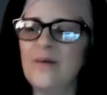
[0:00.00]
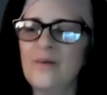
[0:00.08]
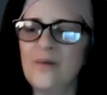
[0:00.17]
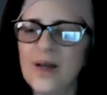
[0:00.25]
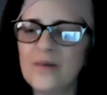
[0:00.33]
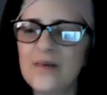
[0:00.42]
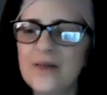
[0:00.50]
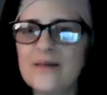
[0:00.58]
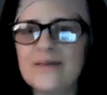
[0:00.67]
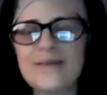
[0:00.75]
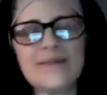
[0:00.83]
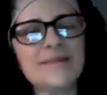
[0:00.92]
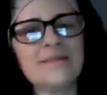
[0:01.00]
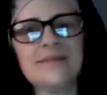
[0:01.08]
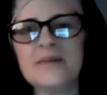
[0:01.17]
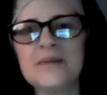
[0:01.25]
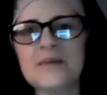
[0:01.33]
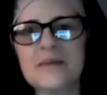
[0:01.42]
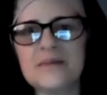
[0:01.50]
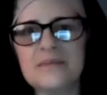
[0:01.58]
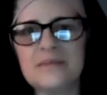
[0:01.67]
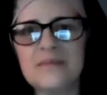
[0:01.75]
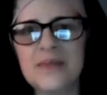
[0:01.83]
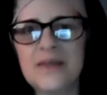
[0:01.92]
whatever it is, just
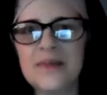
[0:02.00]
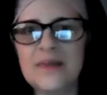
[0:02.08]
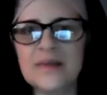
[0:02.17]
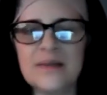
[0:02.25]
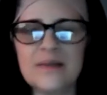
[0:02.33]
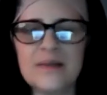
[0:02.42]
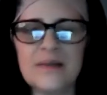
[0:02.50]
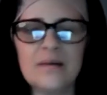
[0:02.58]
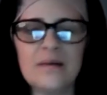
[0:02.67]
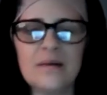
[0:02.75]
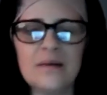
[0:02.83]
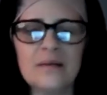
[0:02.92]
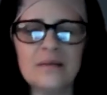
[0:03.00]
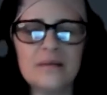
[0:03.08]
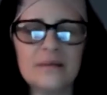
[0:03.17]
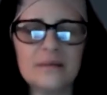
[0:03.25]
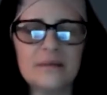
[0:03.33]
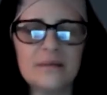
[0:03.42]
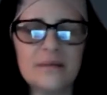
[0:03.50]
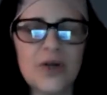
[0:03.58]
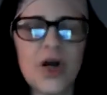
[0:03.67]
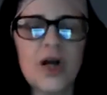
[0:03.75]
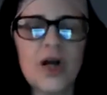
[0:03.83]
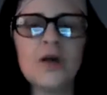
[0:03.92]
leave things as they are.
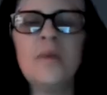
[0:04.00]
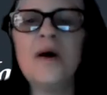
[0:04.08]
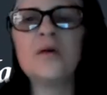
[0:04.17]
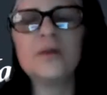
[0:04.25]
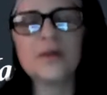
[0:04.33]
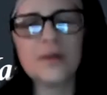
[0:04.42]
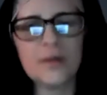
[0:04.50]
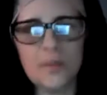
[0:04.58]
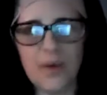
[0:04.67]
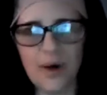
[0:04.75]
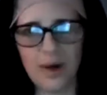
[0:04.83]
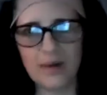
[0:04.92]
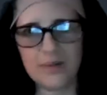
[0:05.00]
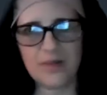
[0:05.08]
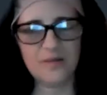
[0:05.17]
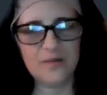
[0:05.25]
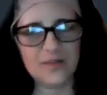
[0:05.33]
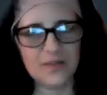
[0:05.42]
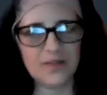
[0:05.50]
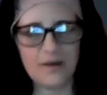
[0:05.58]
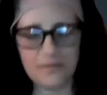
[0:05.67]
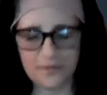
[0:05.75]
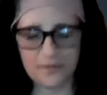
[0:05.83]
Talk about the positive stuff.